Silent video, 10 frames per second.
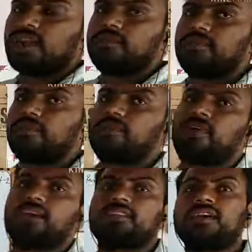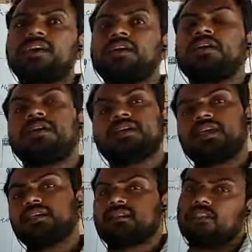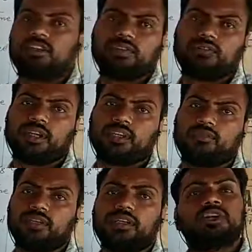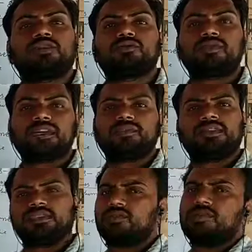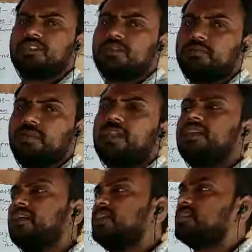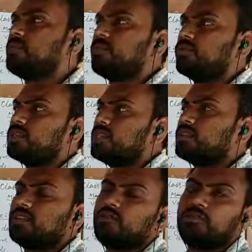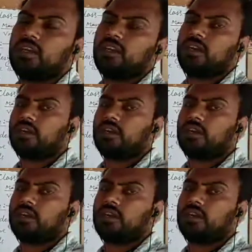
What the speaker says: and we will find the density of the liquid. So it was so simple, easy process. You may